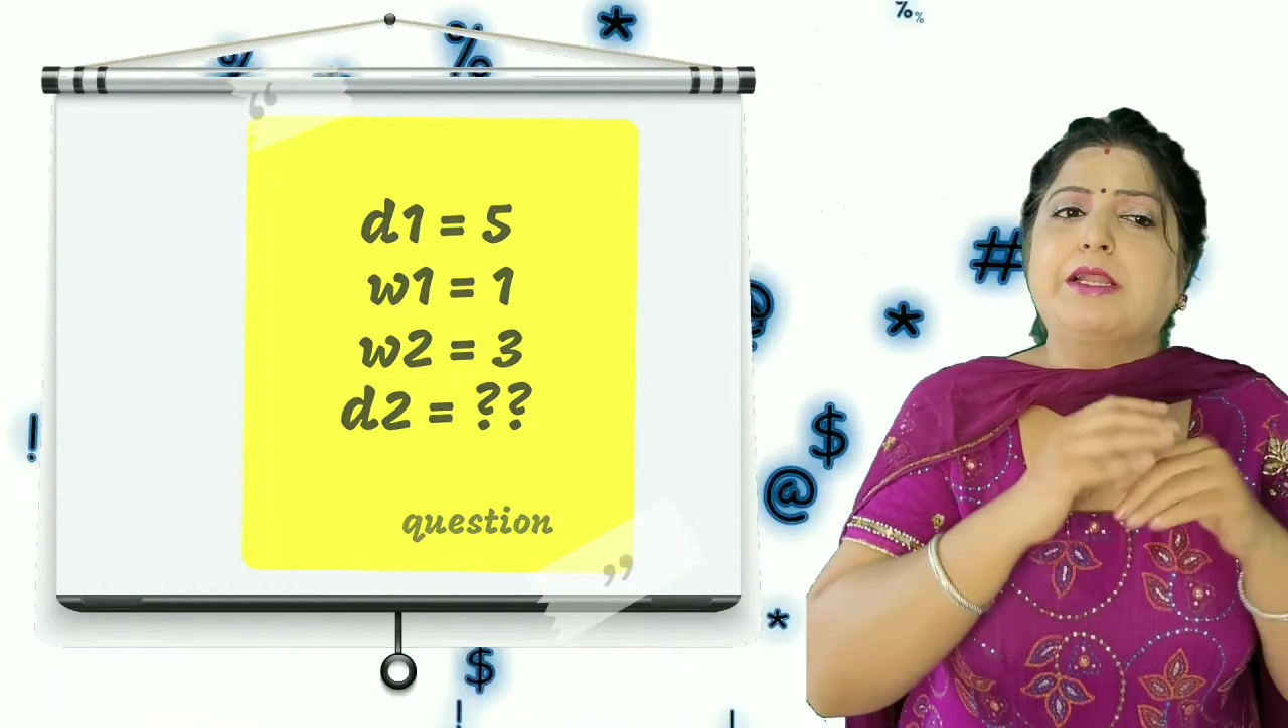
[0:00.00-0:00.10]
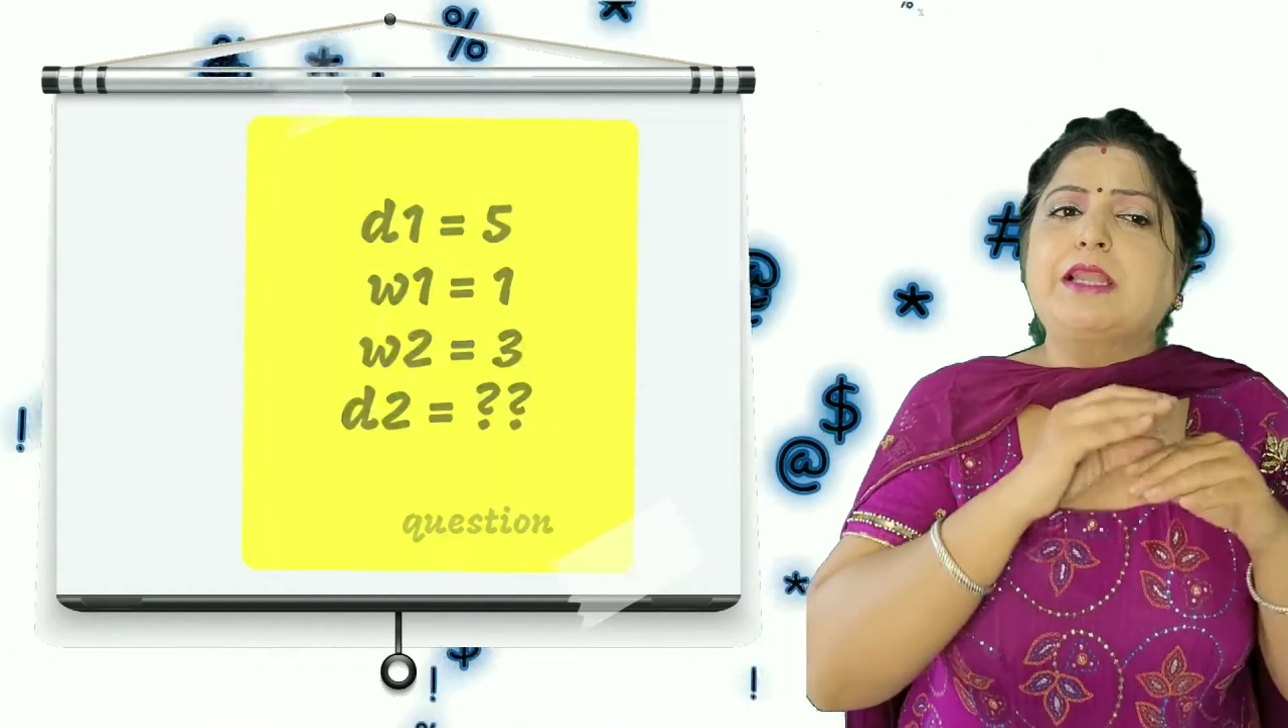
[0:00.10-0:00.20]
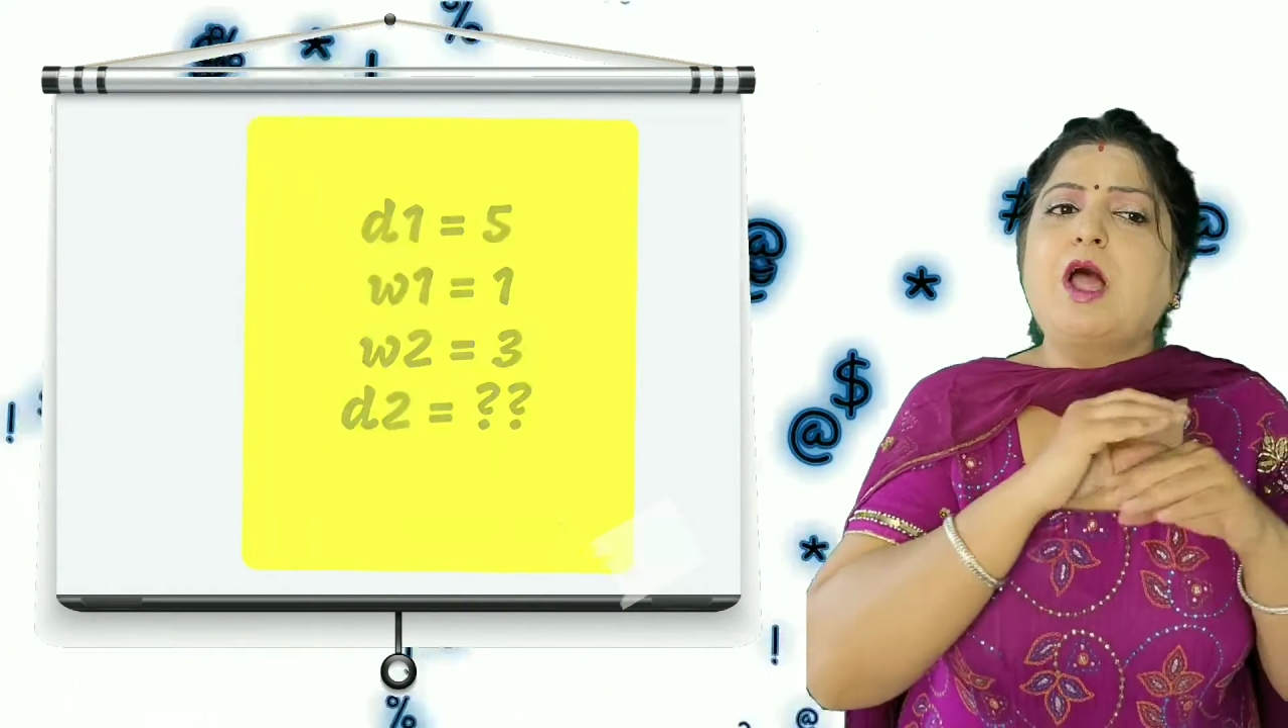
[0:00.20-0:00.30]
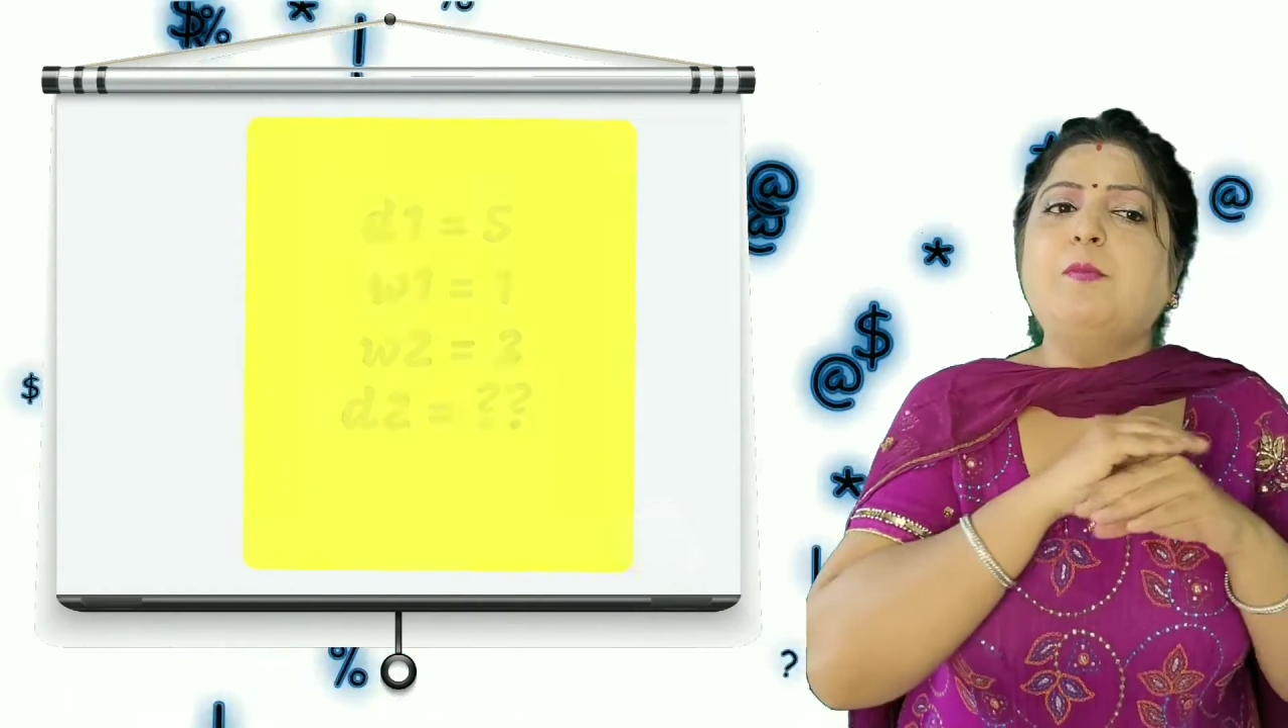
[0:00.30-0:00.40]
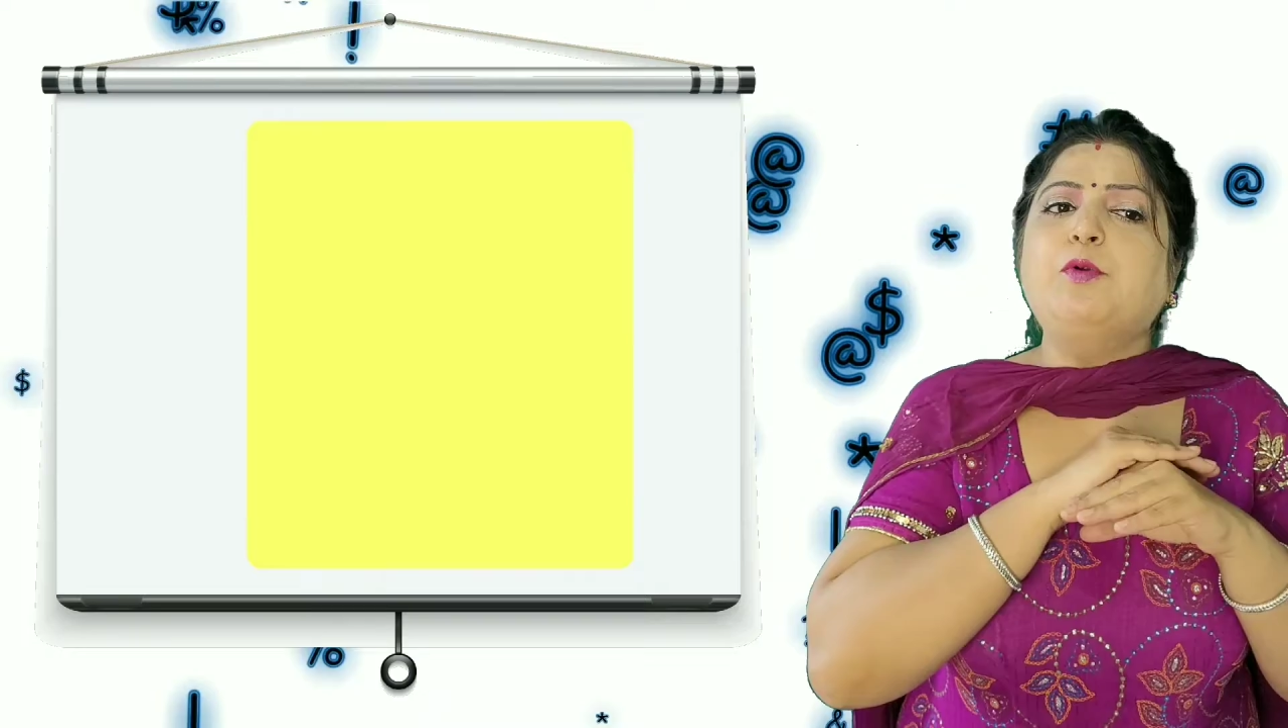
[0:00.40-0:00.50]

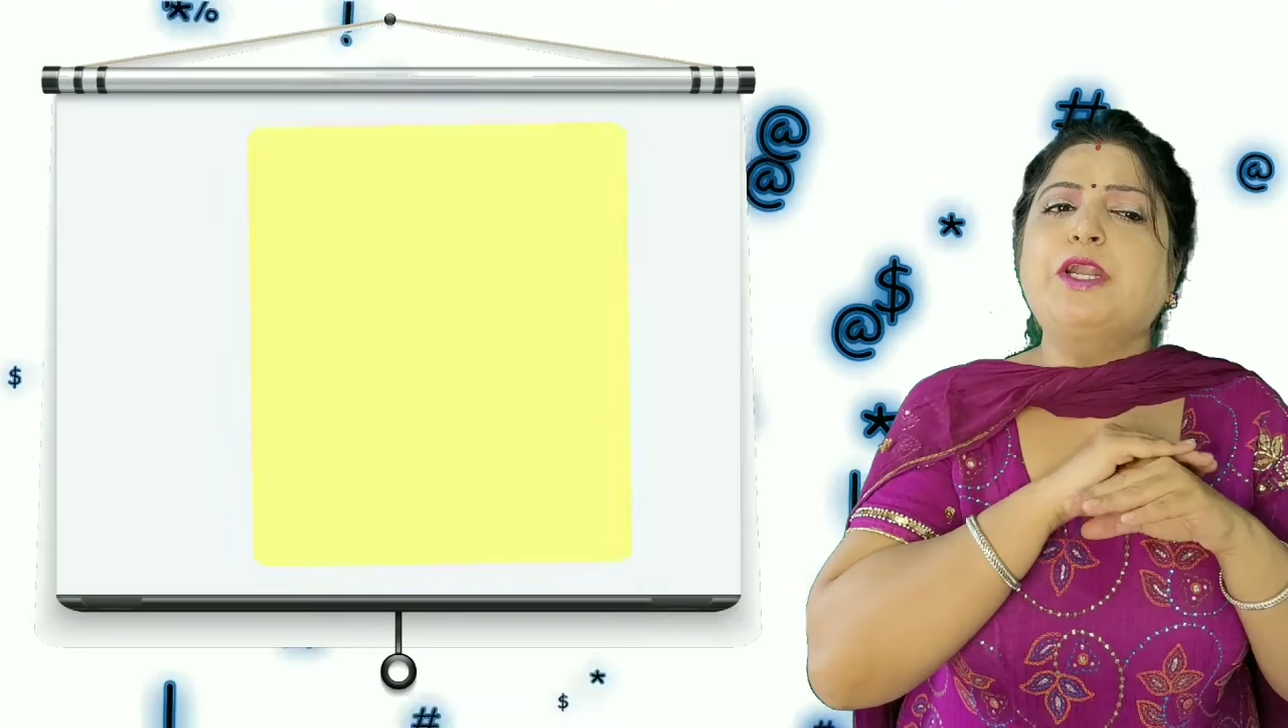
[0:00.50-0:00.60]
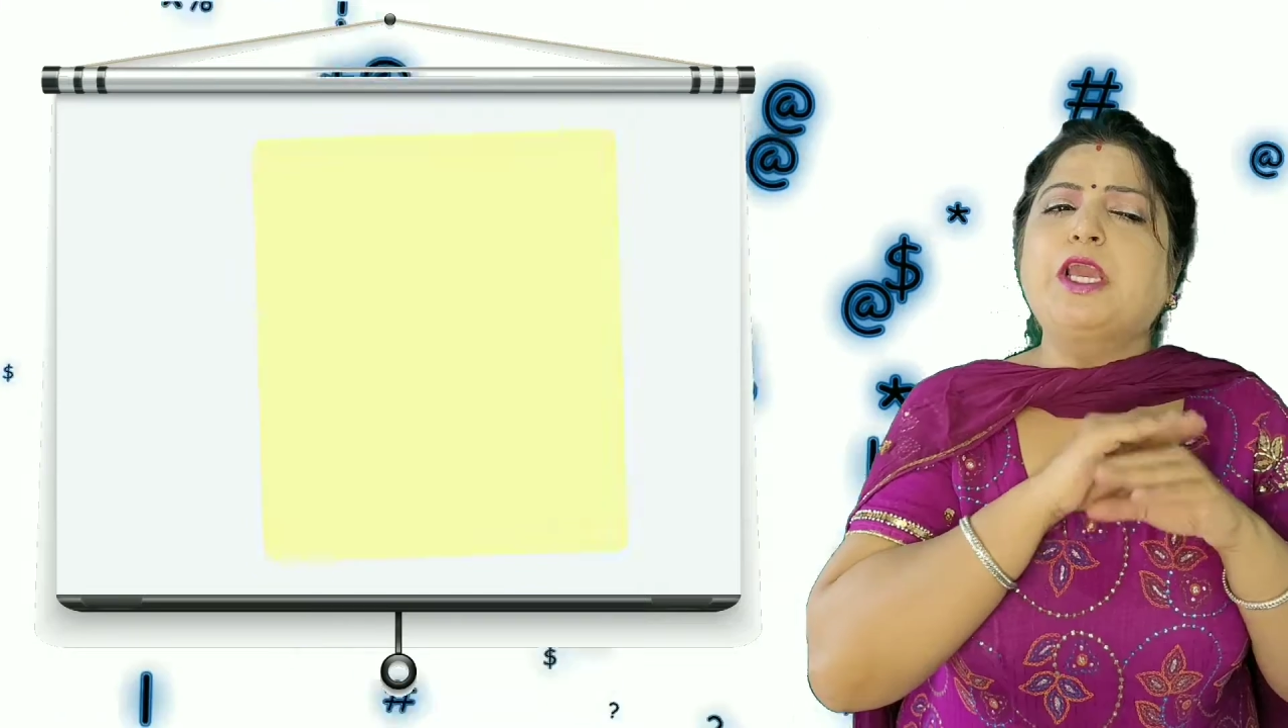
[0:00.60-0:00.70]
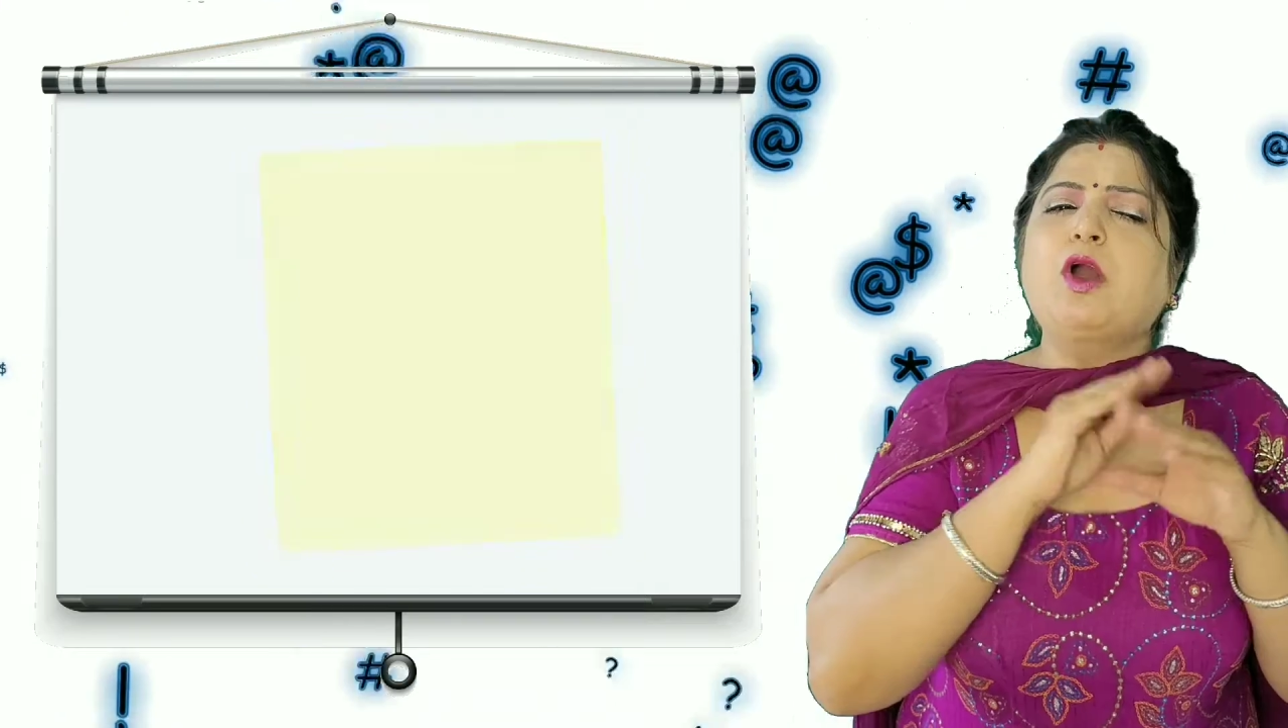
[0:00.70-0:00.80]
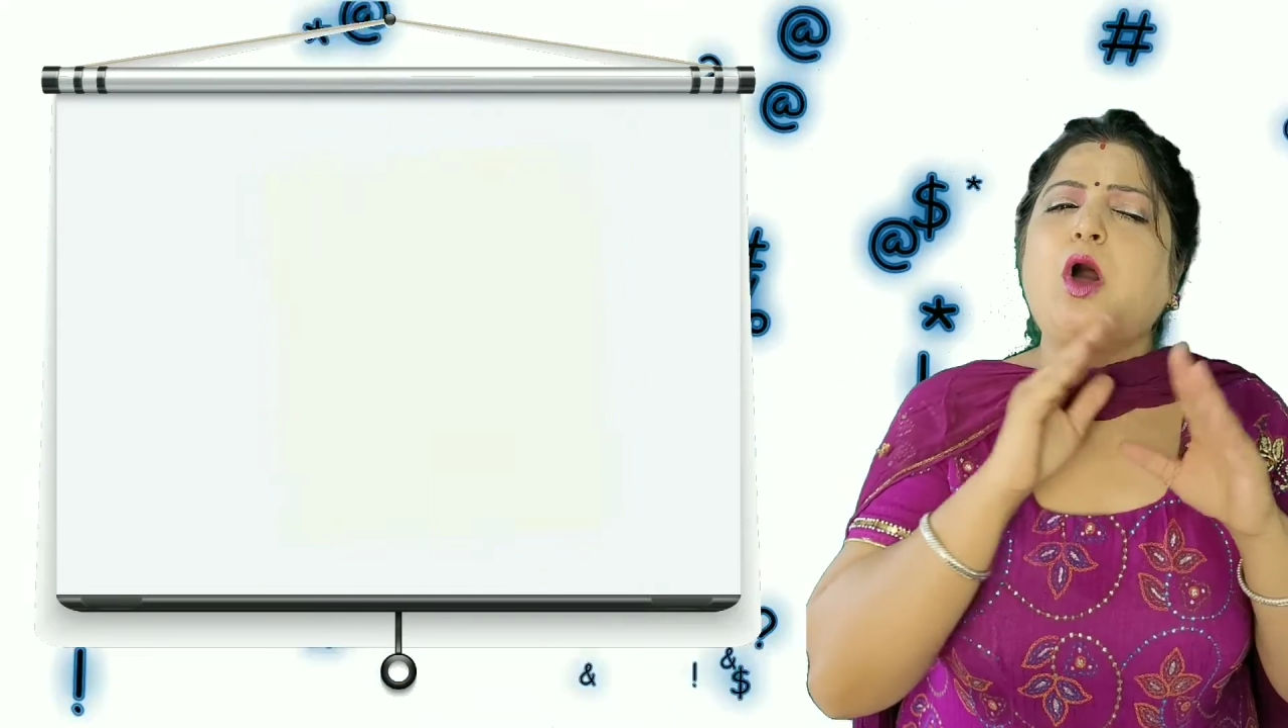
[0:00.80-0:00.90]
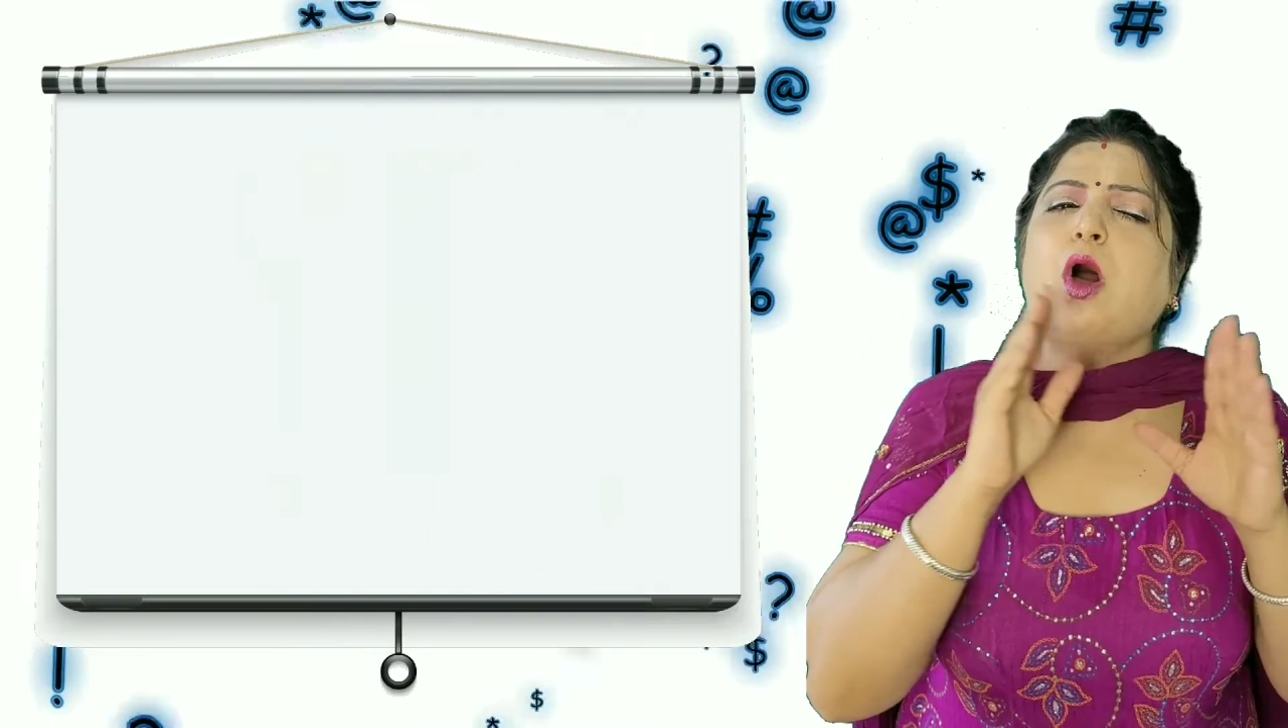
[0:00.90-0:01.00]
Now putting